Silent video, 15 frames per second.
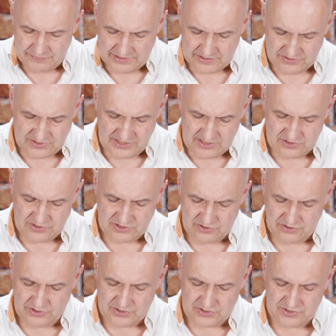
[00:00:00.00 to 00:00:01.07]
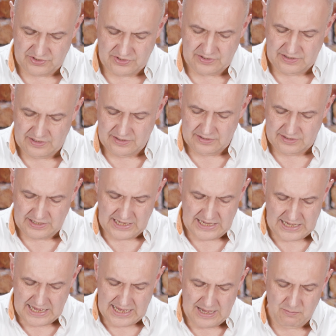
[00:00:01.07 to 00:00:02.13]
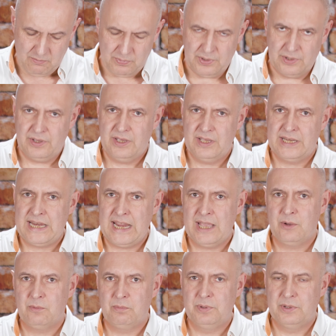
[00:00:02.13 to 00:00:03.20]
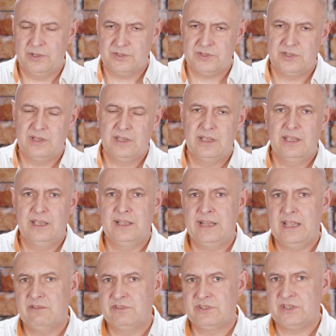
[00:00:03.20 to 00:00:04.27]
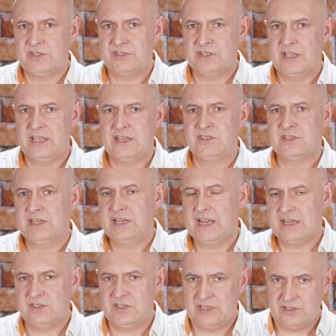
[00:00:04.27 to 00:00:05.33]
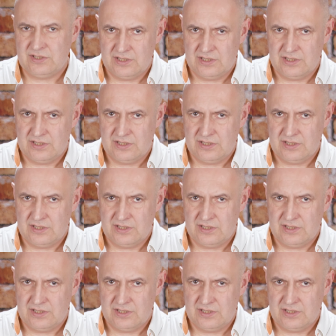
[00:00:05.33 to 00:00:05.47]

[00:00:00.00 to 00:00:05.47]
that sits across the input and the output, and that resistor is connected